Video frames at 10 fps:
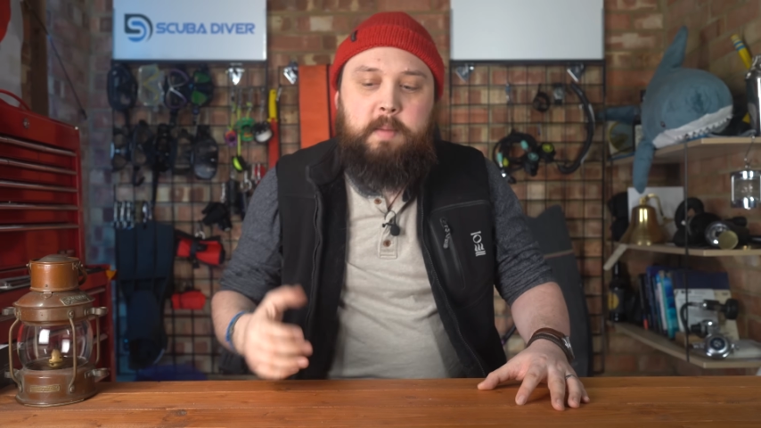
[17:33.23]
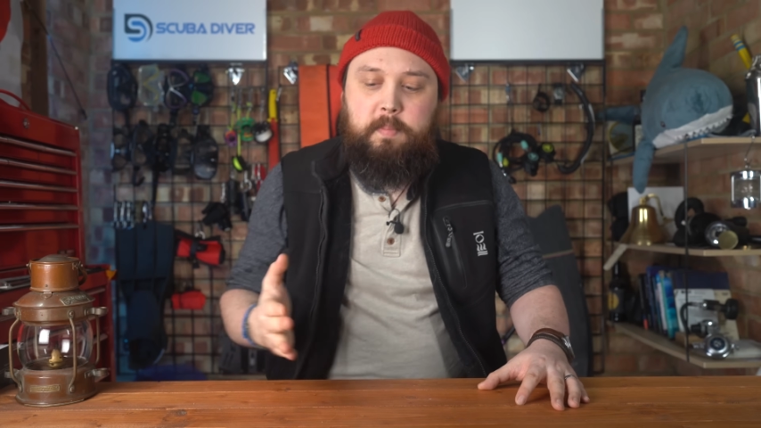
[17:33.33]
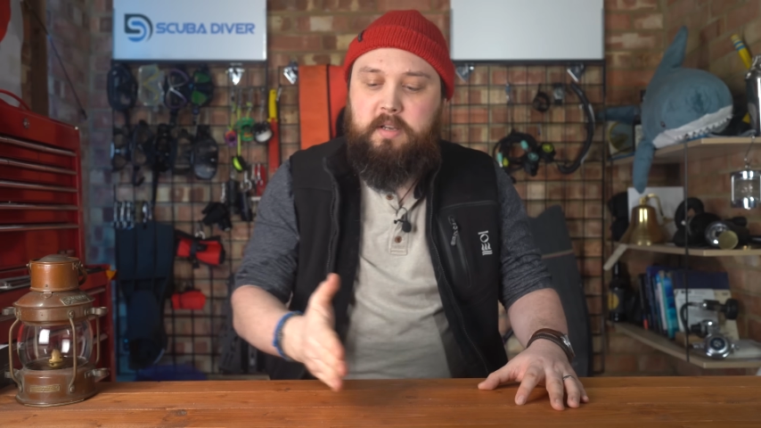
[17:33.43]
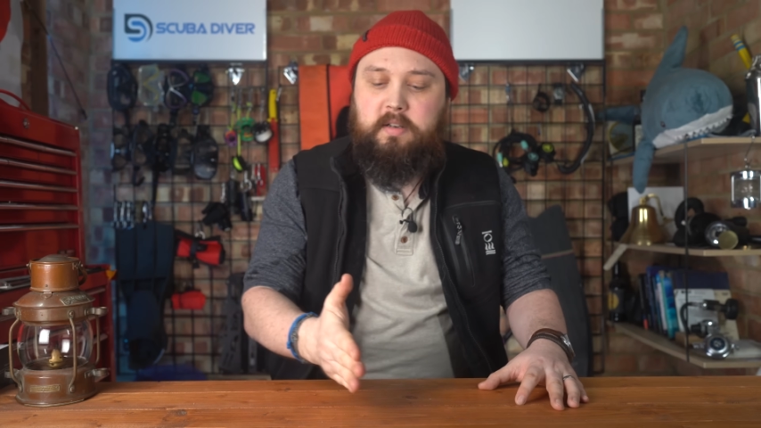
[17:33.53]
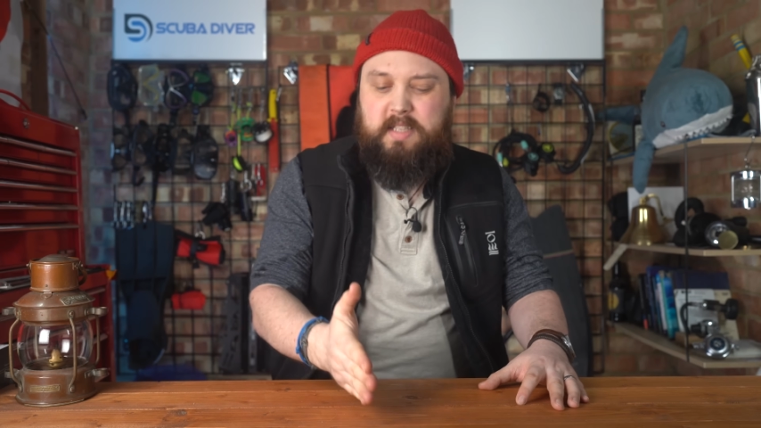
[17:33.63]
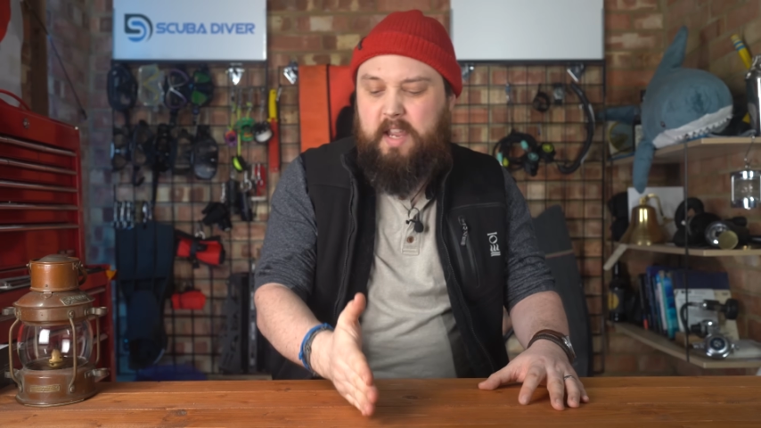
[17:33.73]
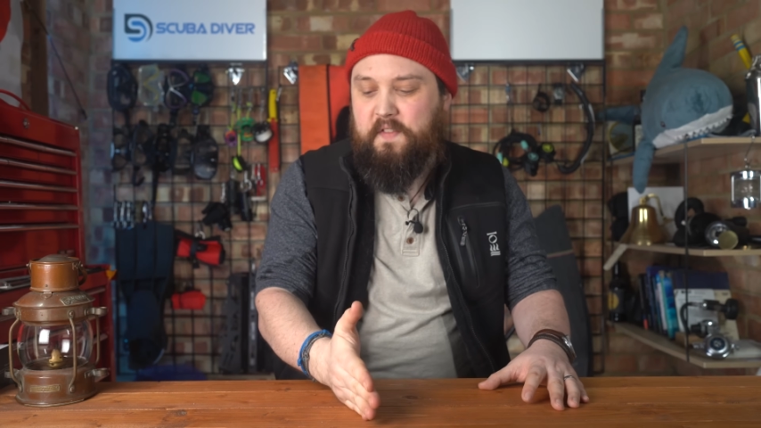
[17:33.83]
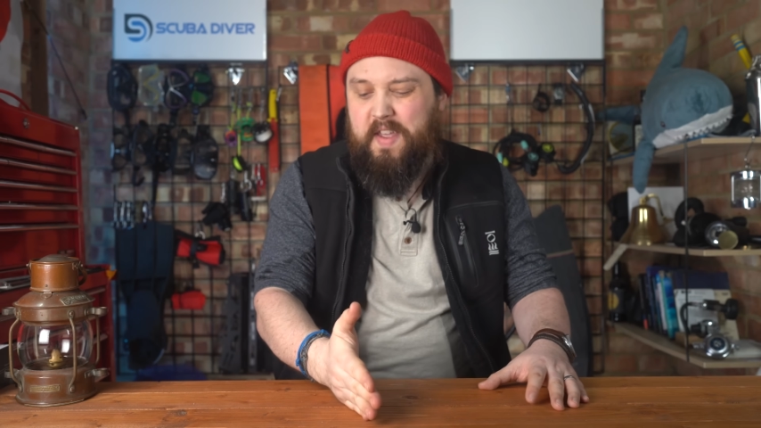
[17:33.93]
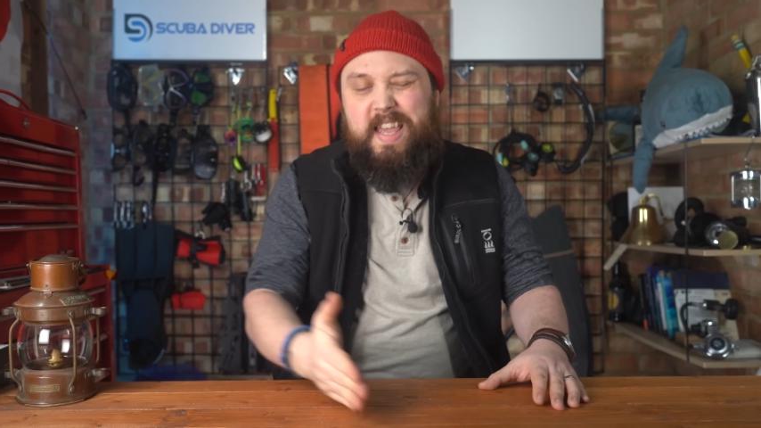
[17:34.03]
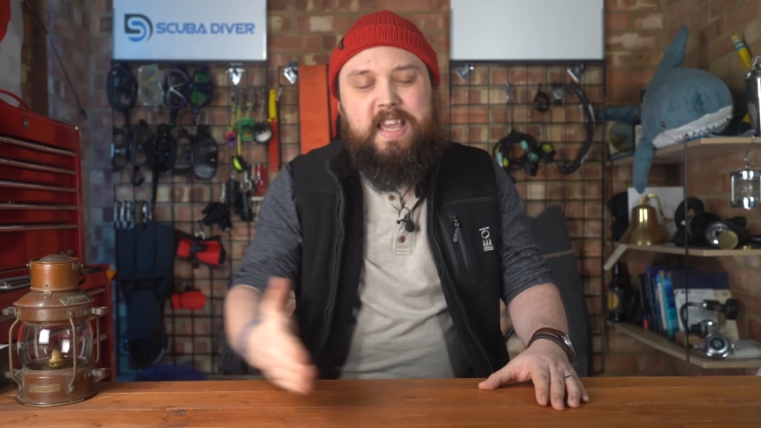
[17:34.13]
because
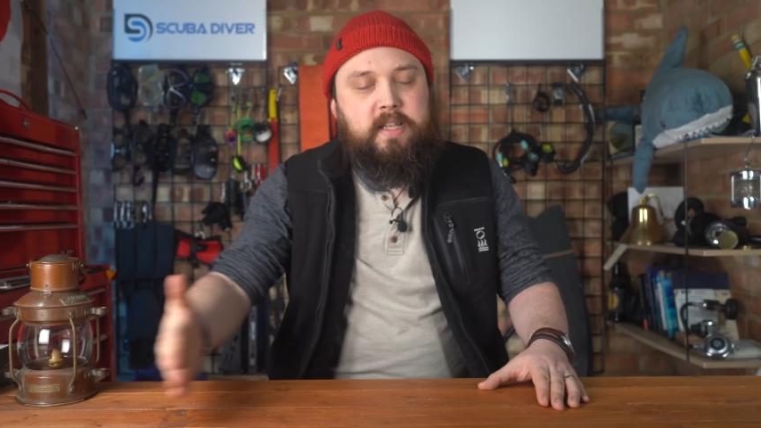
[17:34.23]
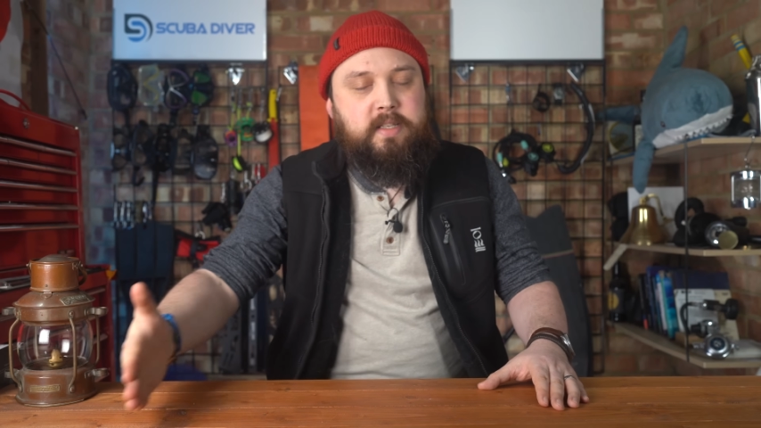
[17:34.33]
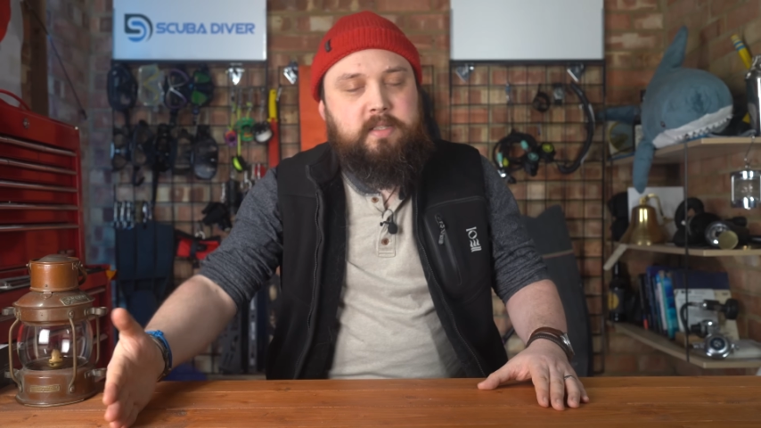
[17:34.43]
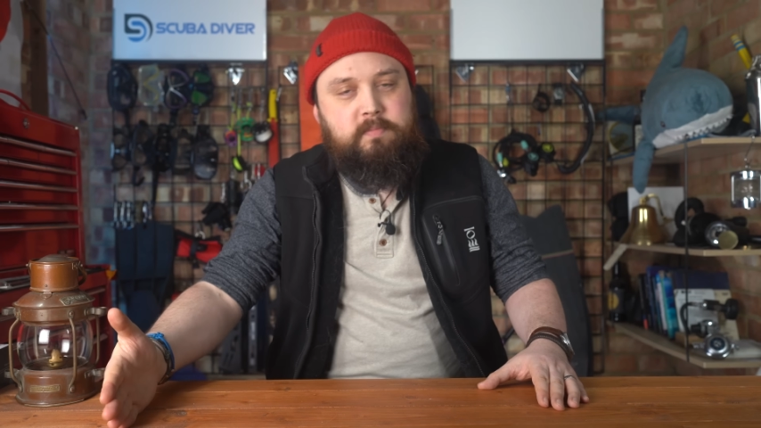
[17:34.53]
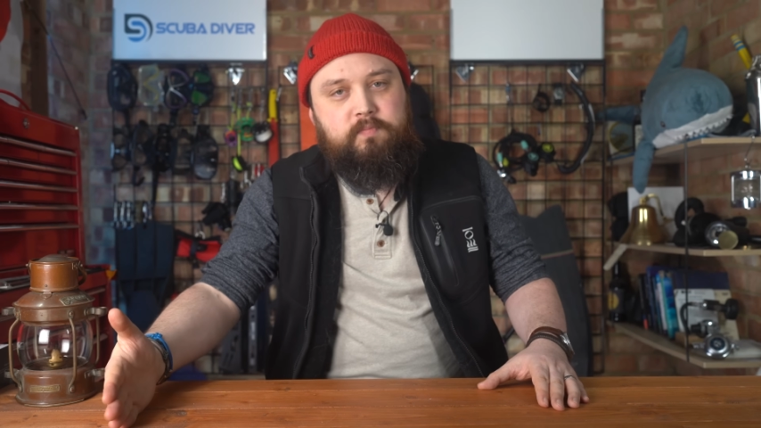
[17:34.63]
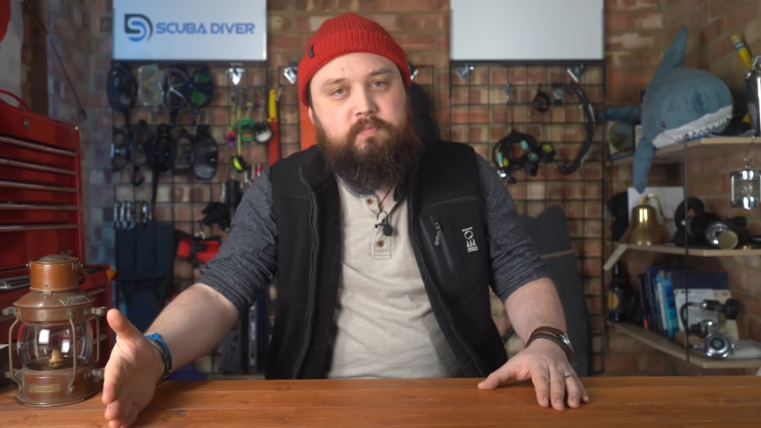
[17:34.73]
if it is